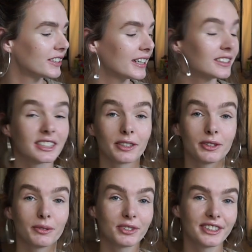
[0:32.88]

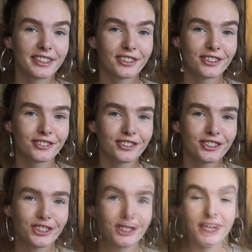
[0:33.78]
anthuriums that I'm going to
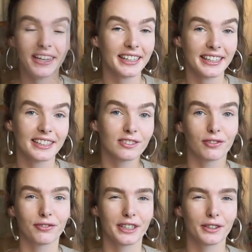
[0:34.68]
show. I think at the end of the
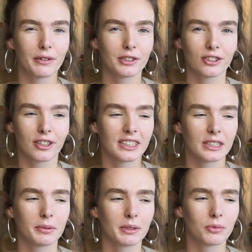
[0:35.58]
video I will talk a
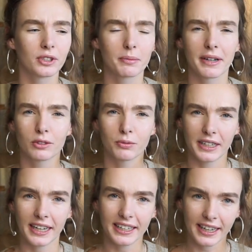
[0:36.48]
little bit more about the
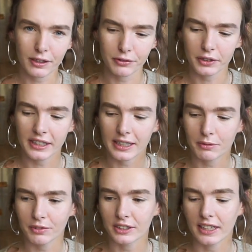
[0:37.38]
way I care for
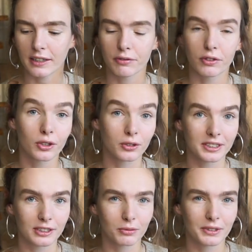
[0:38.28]
them, what I've
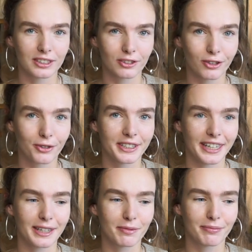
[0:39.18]
noticed with growing
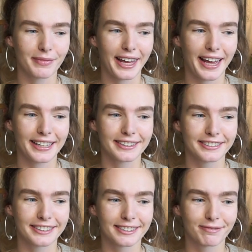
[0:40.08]
them, and
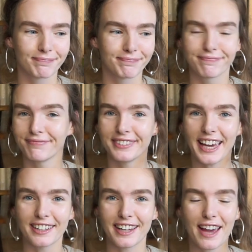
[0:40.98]

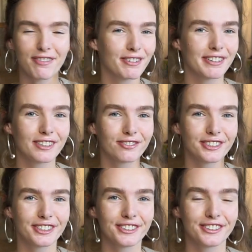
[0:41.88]
yeah, I think without
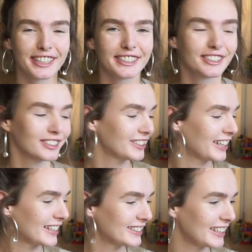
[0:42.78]
further ado, let's just
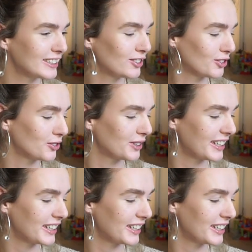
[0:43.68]
get into